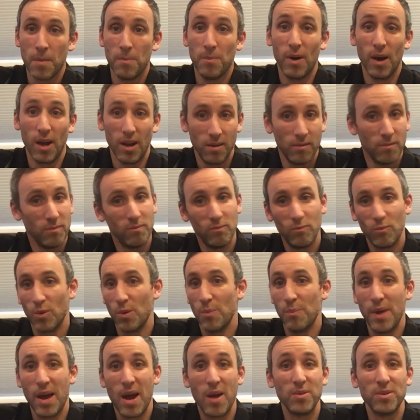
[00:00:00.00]
but
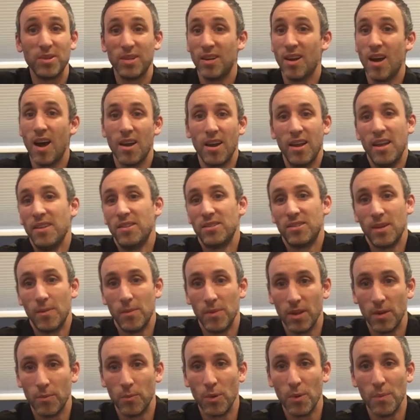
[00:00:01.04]
we're bound to not hit some
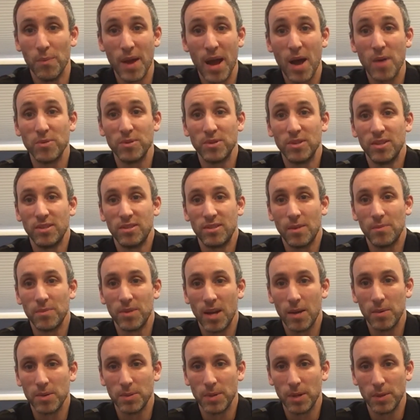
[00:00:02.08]
of them. We're bound to
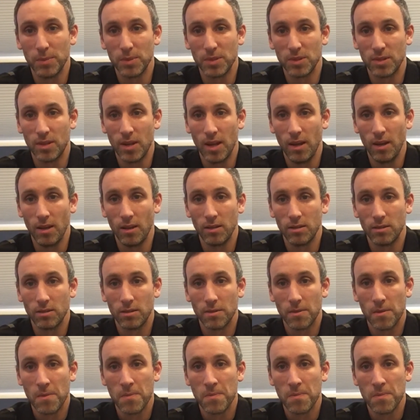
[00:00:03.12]
sometimes make mistakes.